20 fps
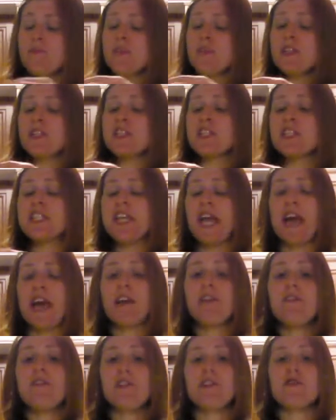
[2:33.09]
is just add
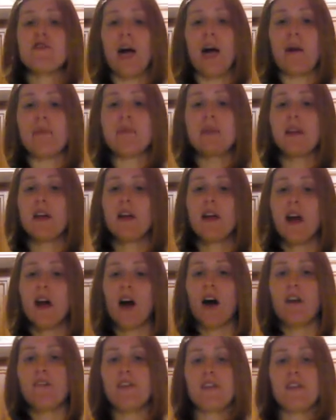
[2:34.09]
a few drops
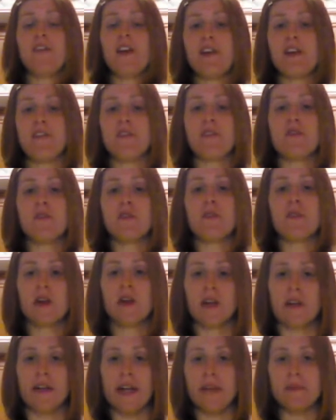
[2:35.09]
of your favorite food
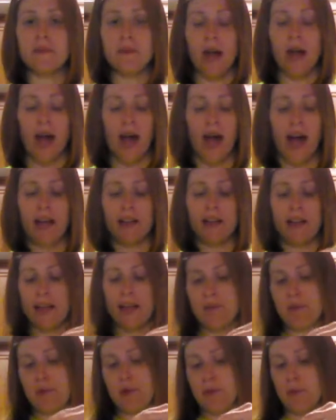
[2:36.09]
coloring. I
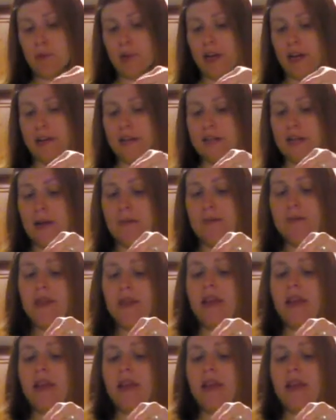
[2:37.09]
like purple, like I said.